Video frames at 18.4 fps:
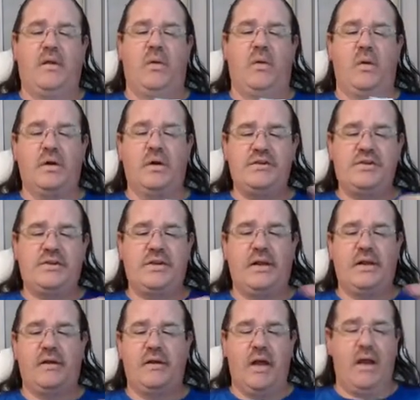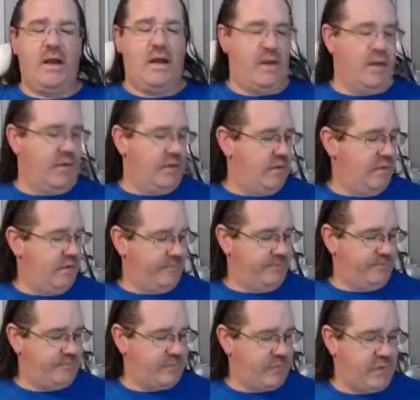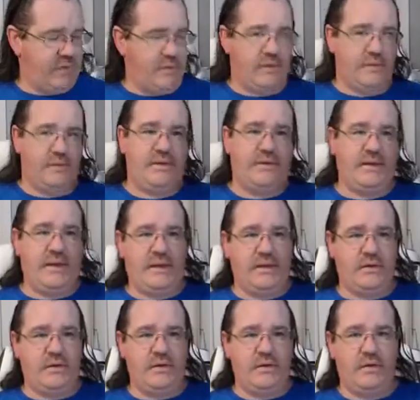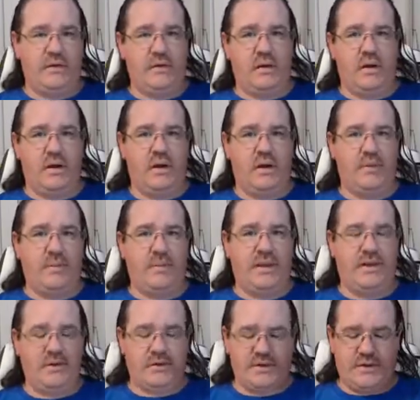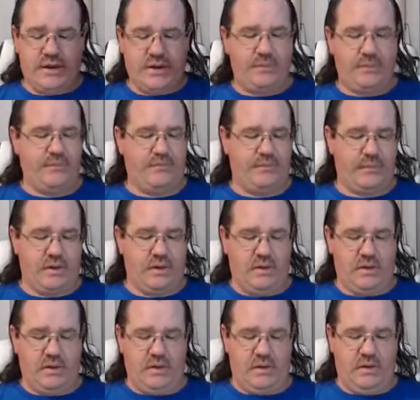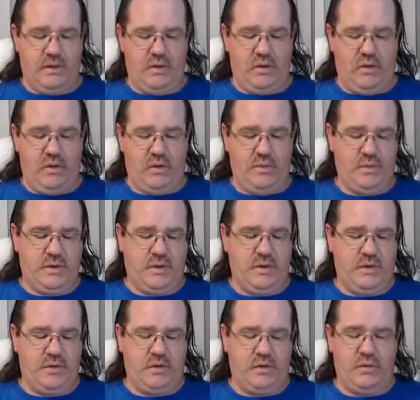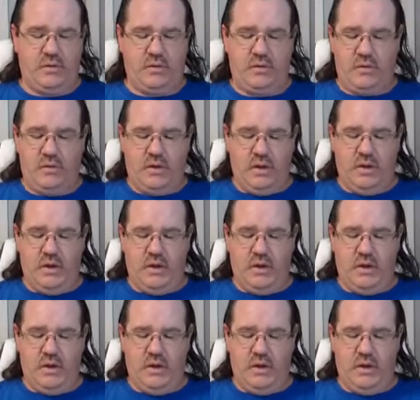Once they're on, take your painter's tape, and all I'm going to do